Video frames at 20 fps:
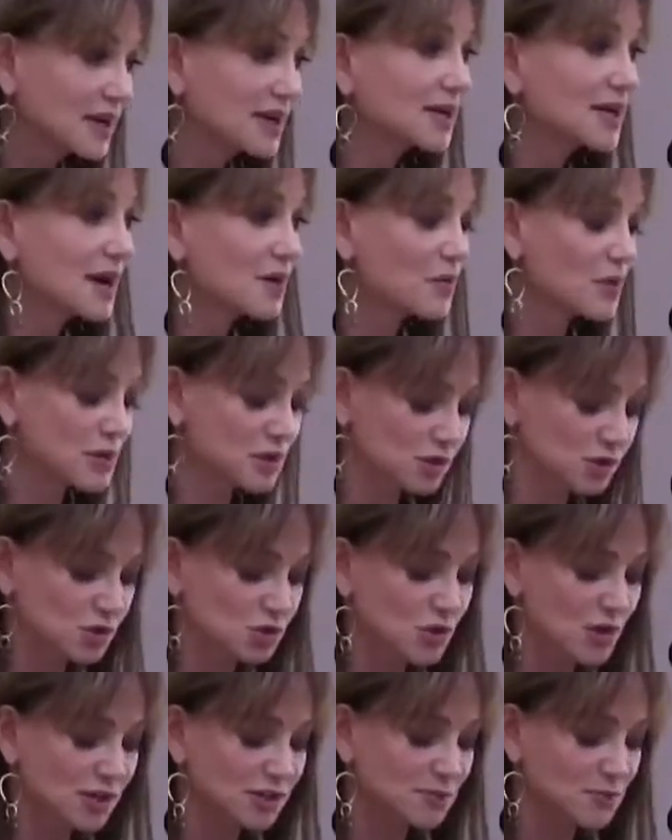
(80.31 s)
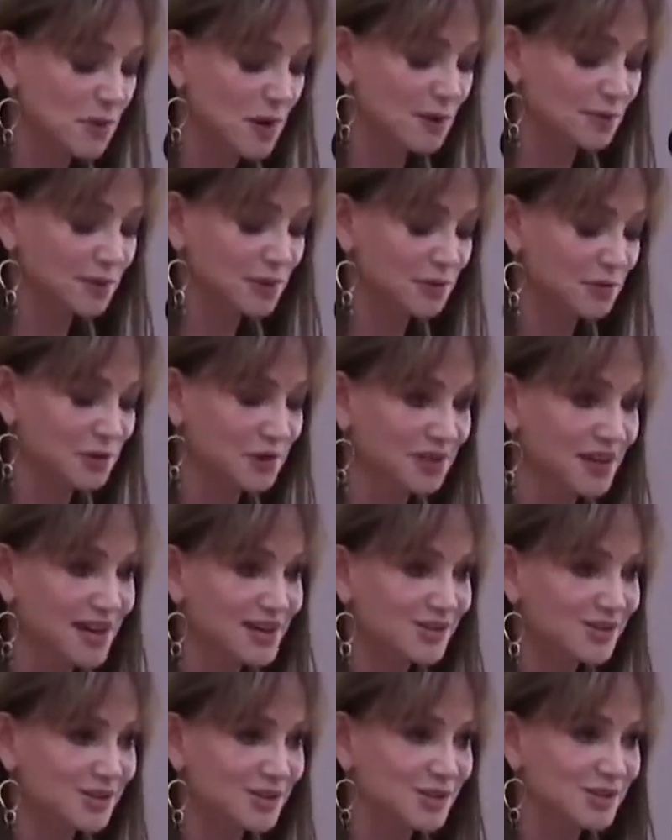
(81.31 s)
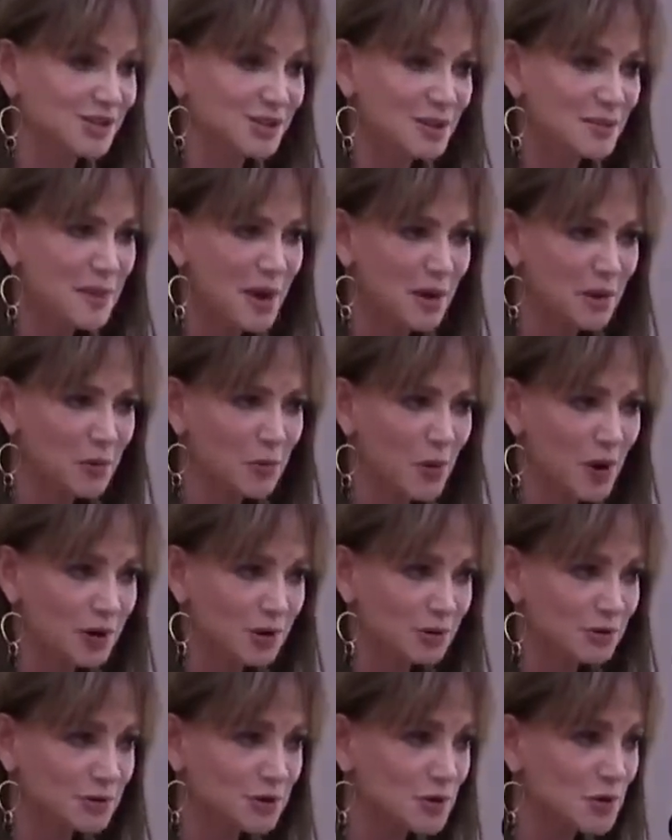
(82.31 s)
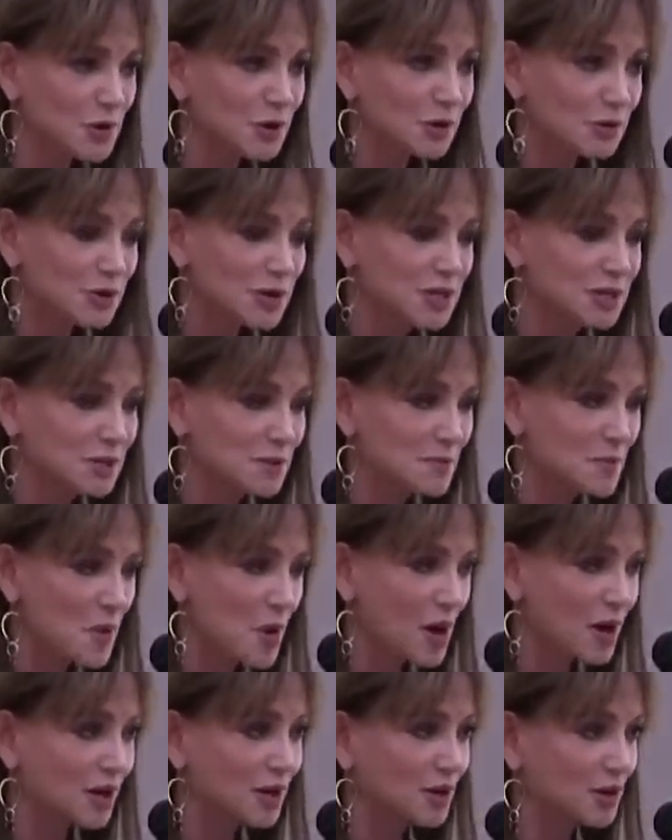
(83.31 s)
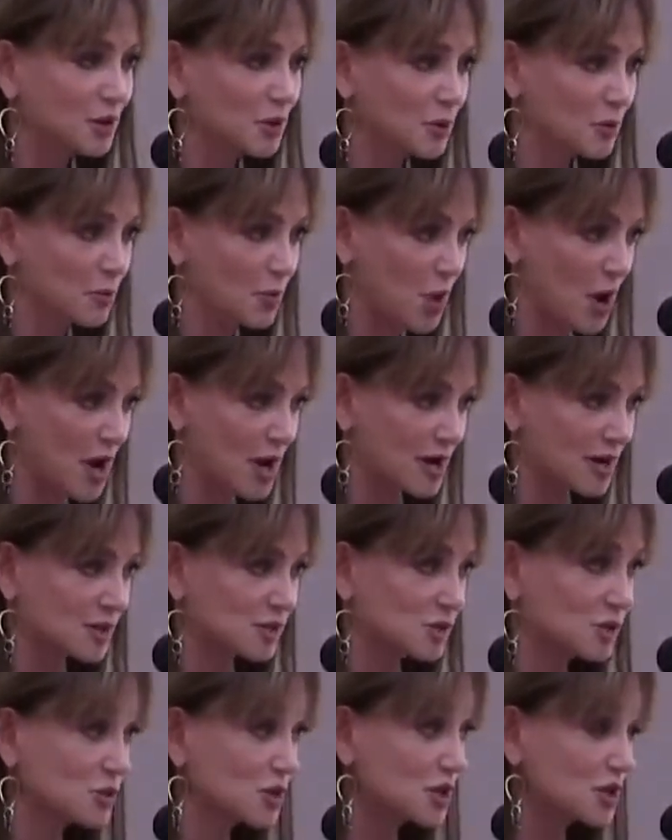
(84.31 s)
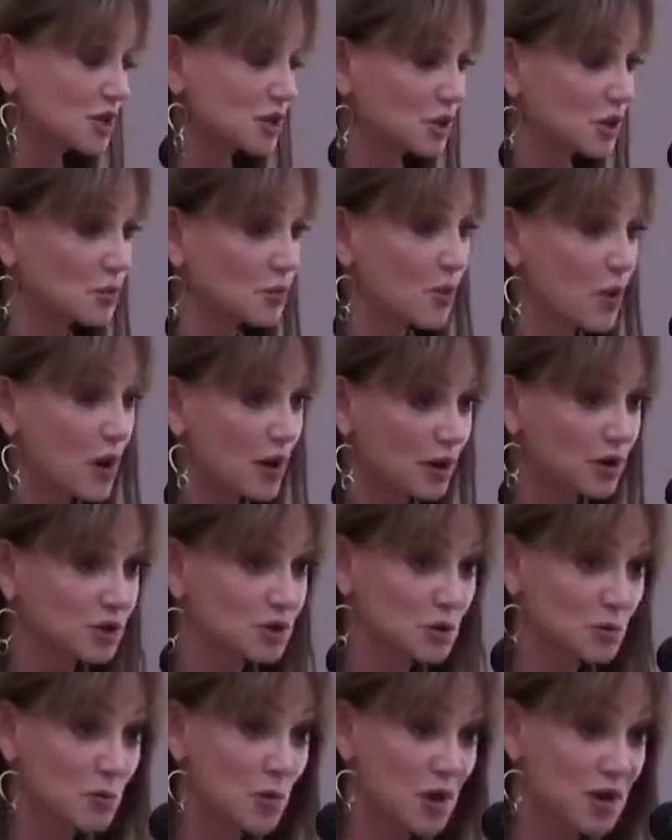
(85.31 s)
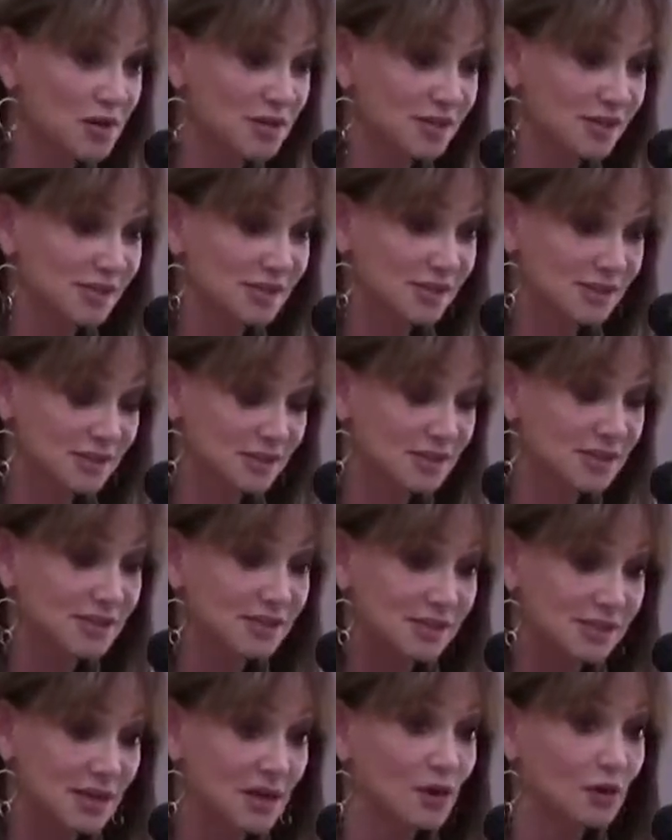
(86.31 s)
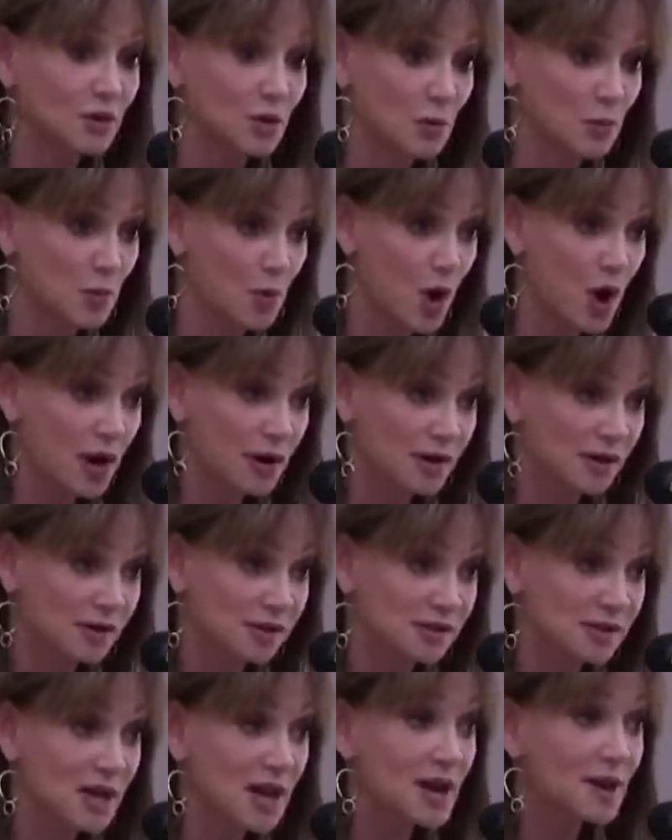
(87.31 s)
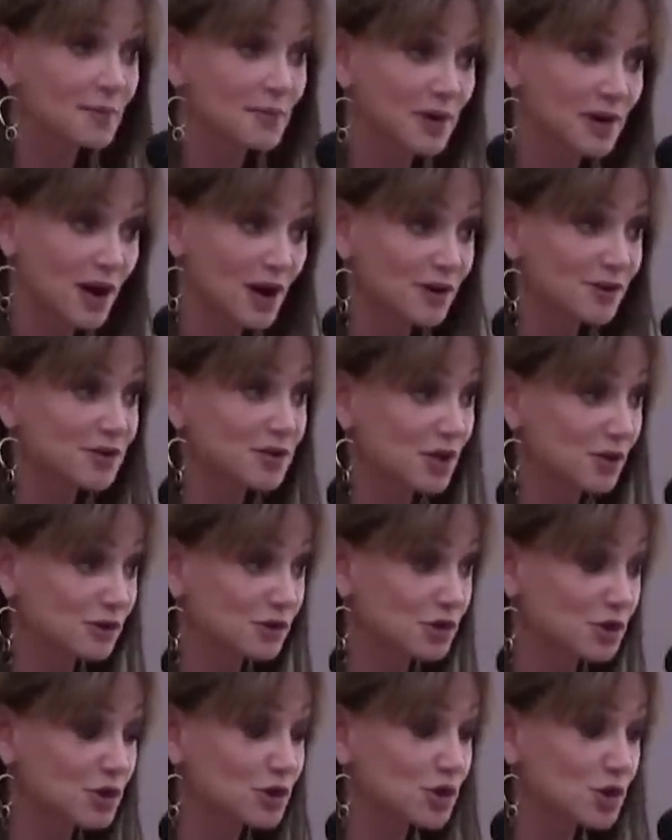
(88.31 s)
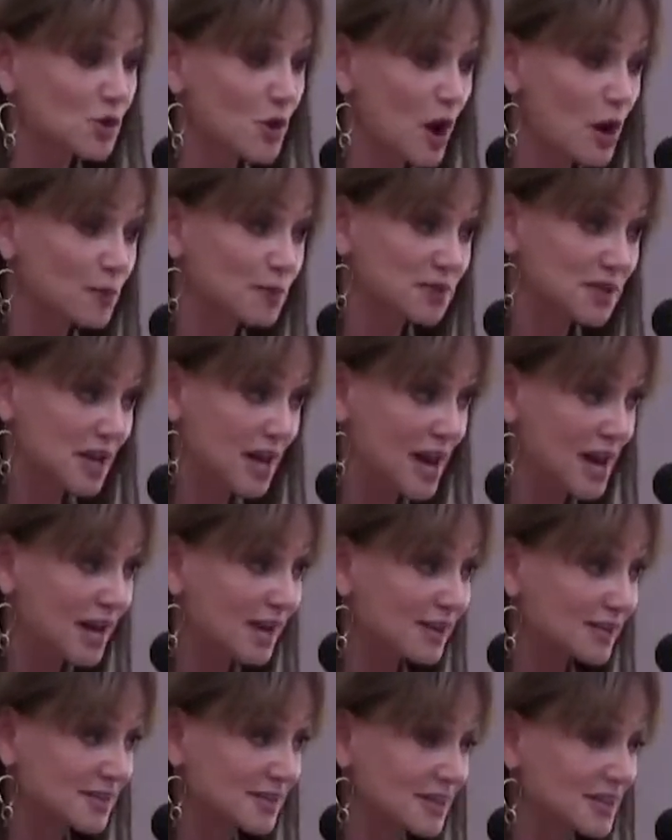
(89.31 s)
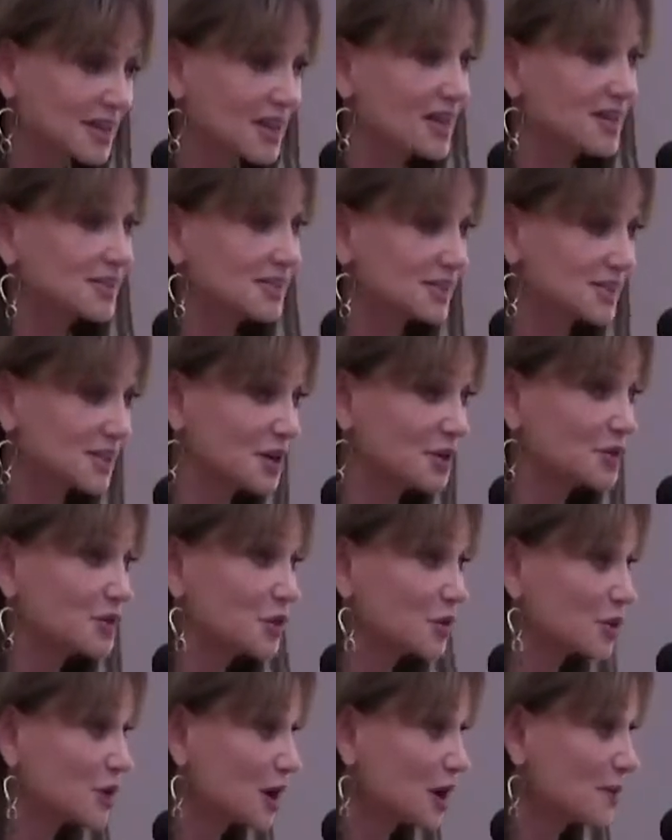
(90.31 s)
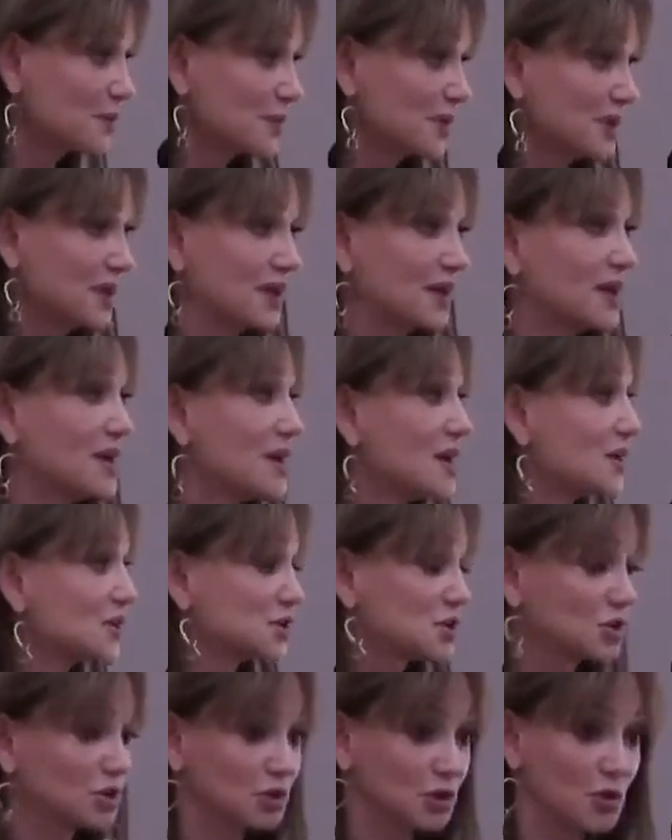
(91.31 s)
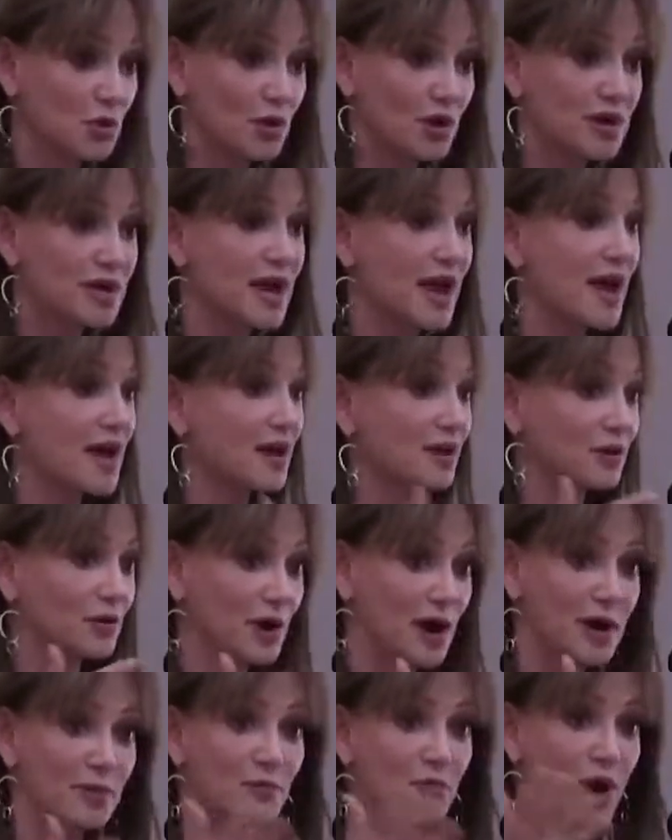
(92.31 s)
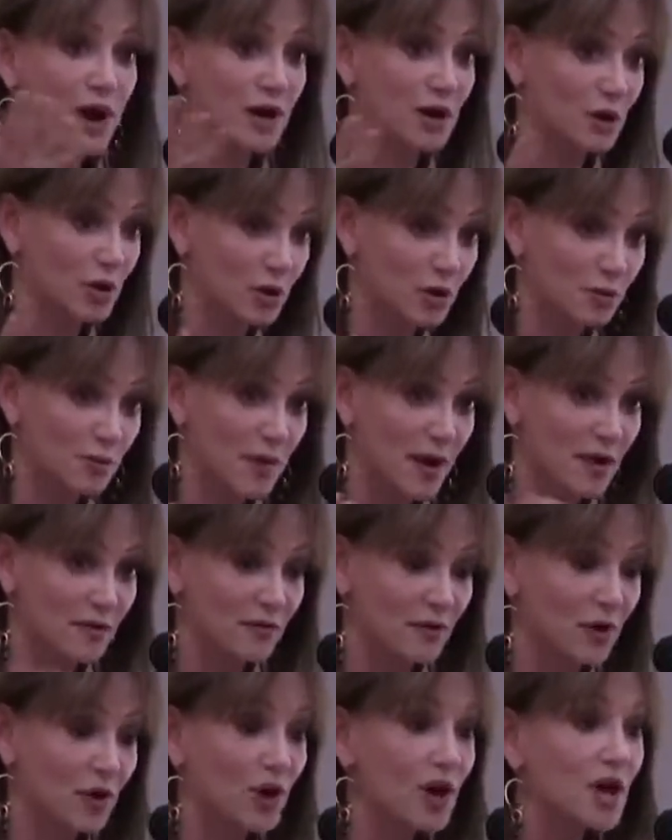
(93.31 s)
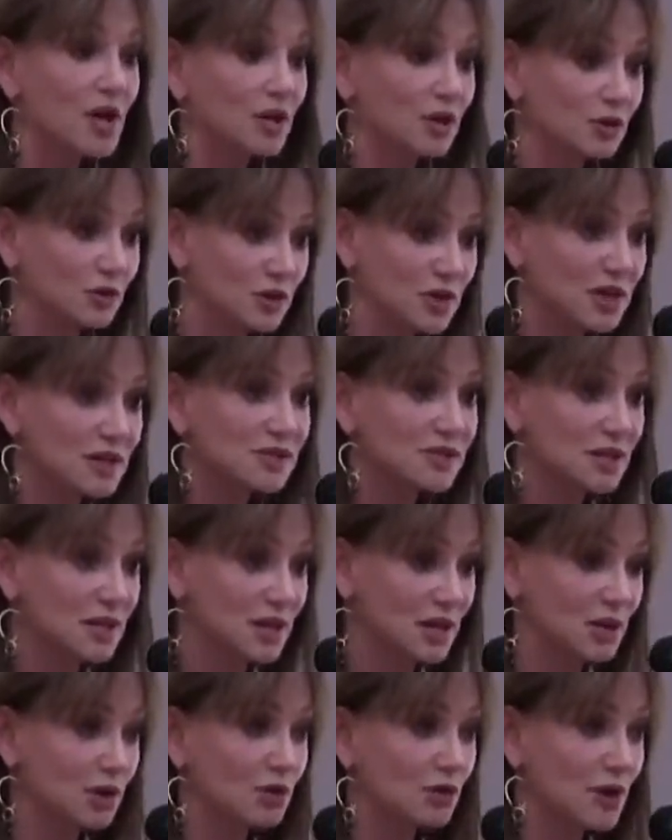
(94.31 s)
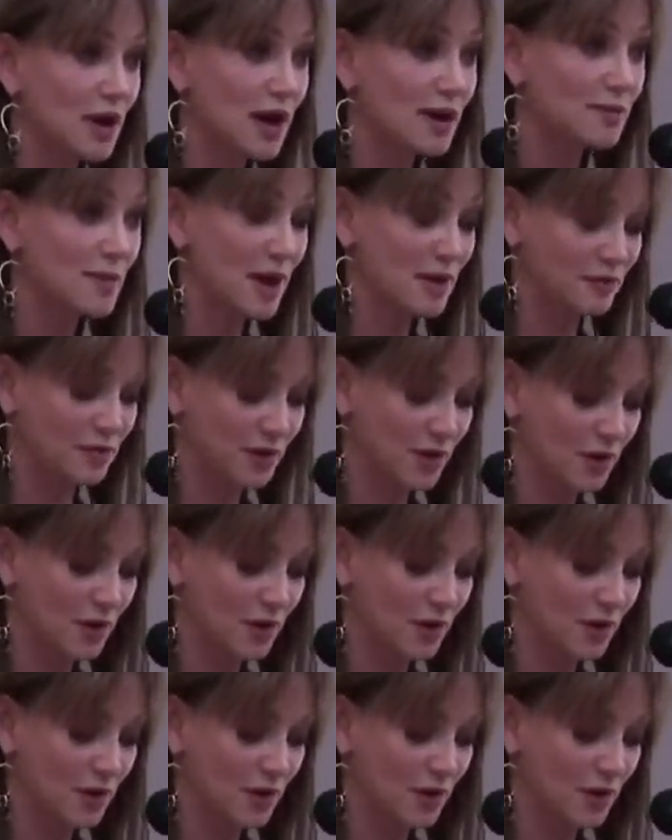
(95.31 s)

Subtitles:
again, I want to stress public relations. No matter what you're doing, you need to market your brand. You need to market your brand to sell your products, but also should you hope to exit and sell your company to L'Oreal or Amway or whomever, you need to get your name out